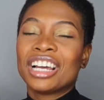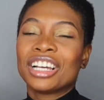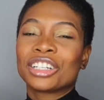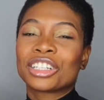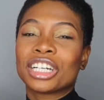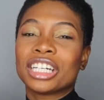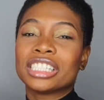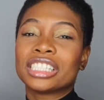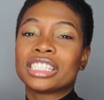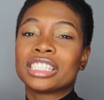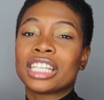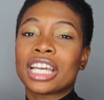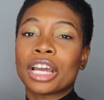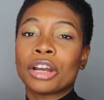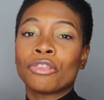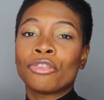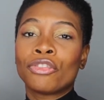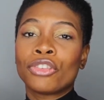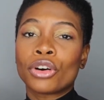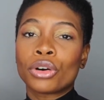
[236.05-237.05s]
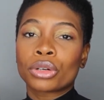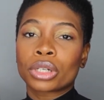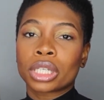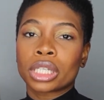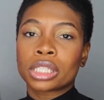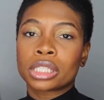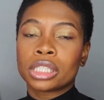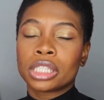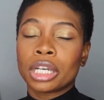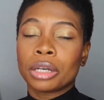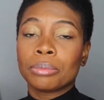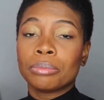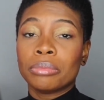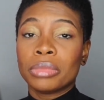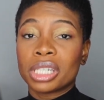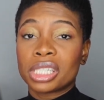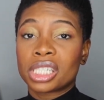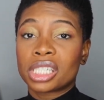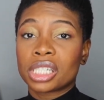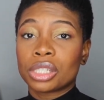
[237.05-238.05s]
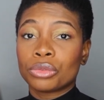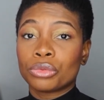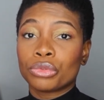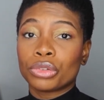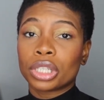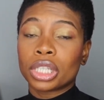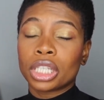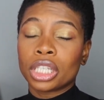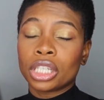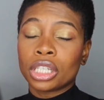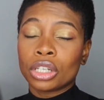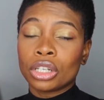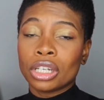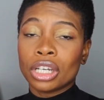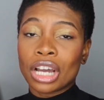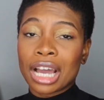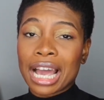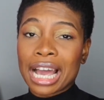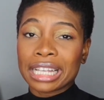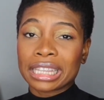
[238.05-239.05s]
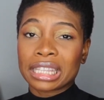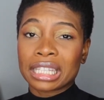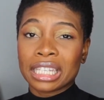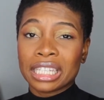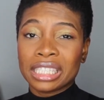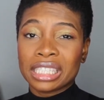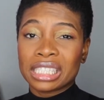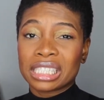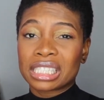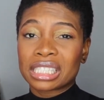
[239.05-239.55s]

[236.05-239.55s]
Because their focus, their mission really in this